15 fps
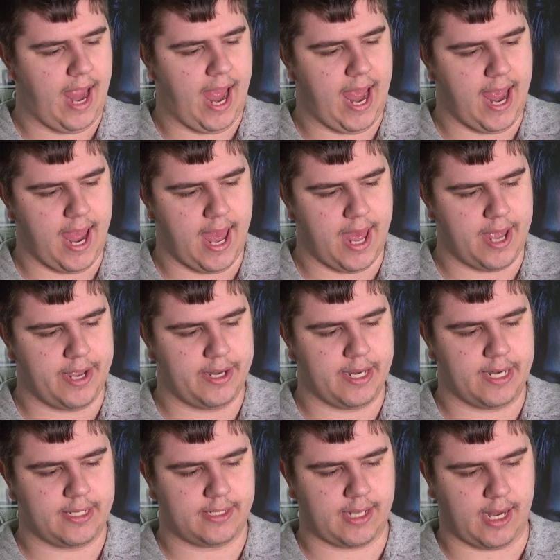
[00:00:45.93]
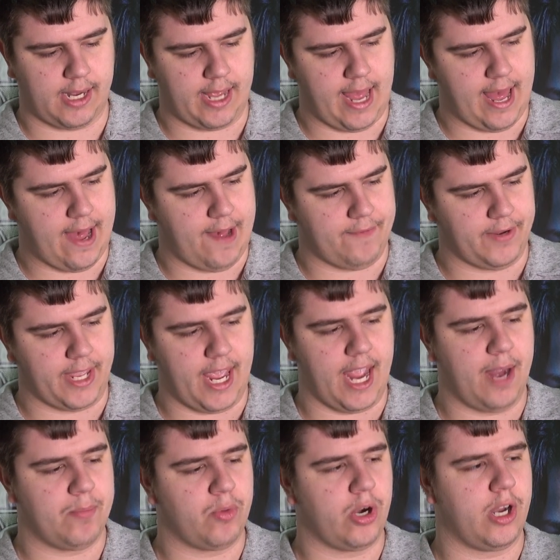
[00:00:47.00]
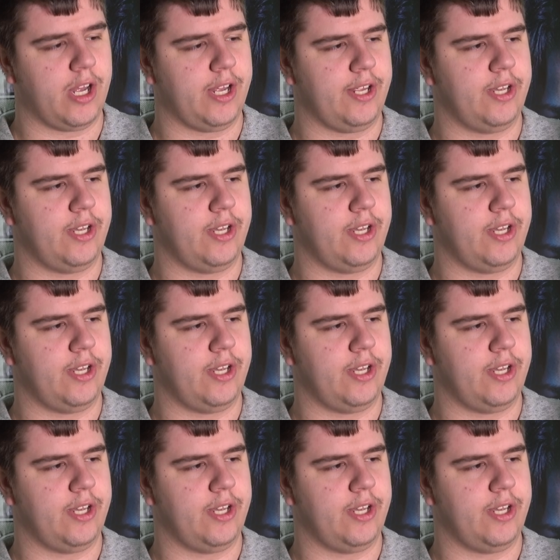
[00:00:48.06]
and it's gonna have a camera.